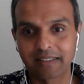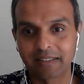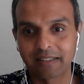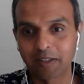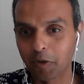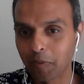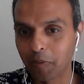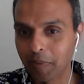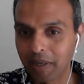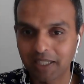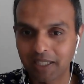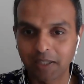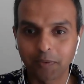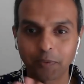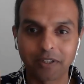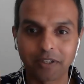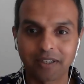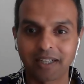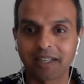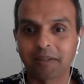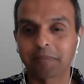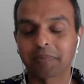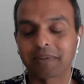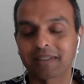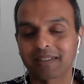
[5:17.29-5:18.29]
no matter what
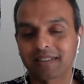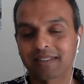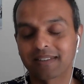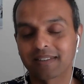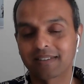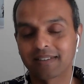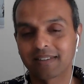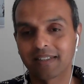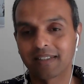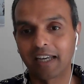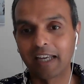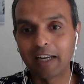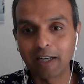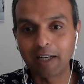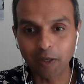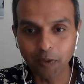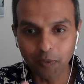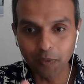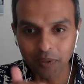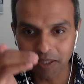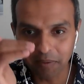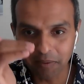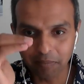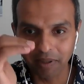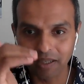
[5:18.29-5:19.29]
happened,
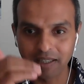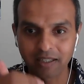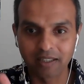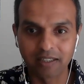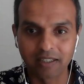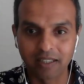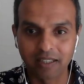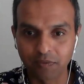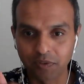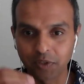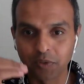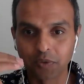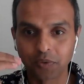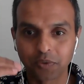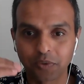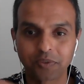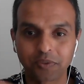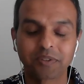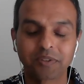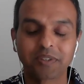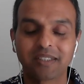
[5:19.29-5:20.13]
including my review.